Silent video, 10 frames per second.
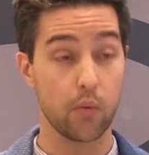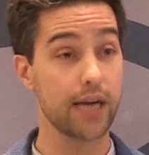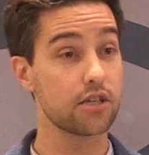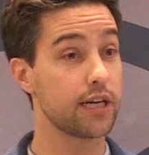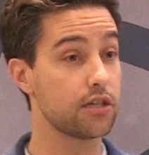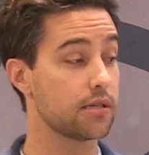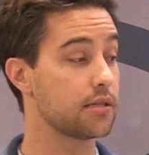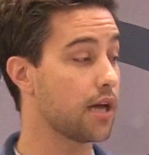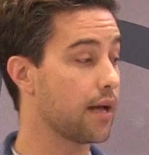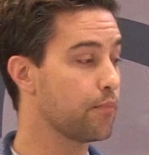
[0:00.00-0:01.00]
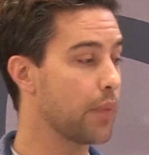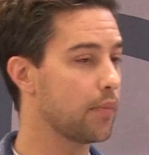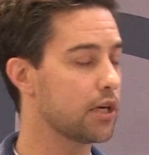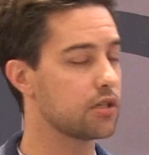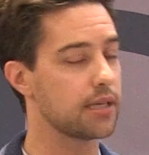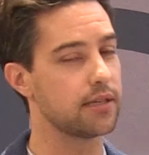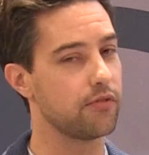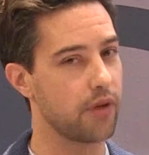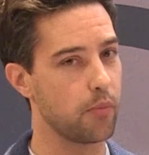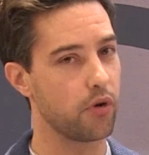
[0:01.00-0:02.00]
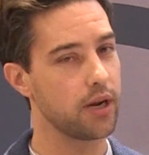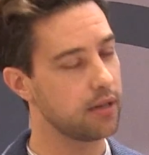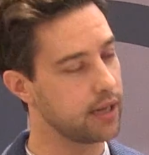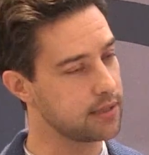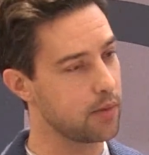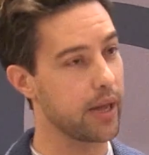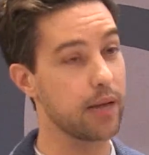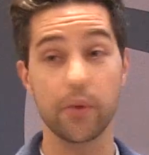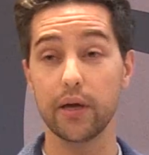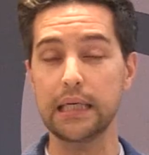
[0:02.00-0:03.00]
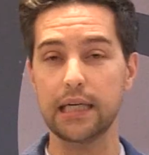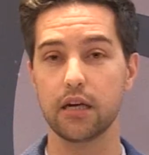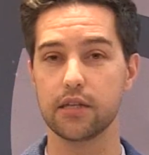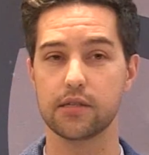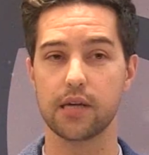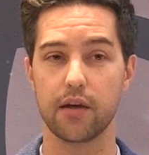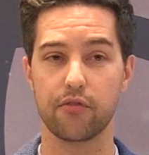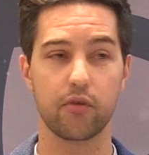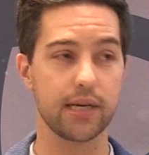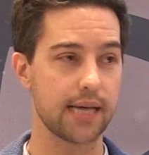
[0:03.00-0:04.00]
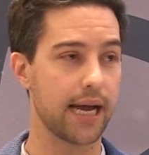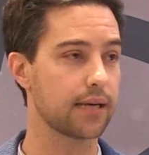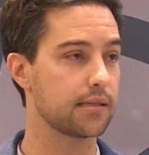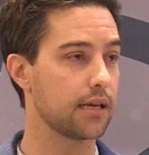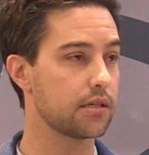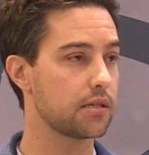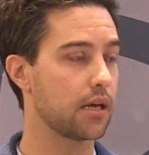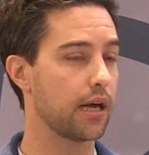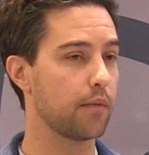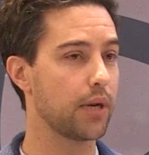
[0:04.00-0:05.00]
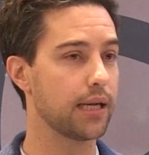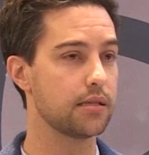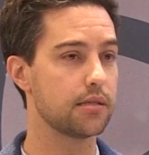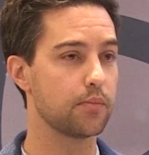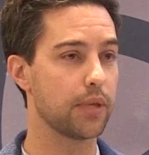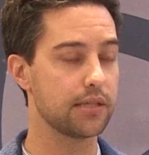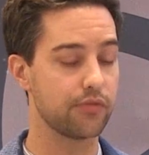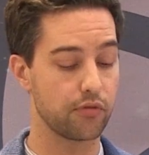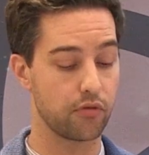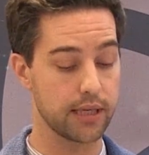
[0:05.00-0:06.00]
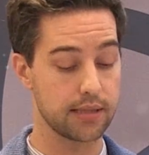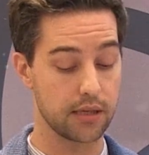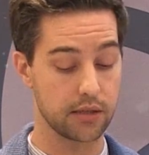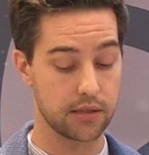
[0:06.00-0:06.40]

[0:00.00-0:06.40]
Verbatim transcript: We actually just um, published this in February. Here's the paper. It's uh, free to access. Uh, please, please feel free to,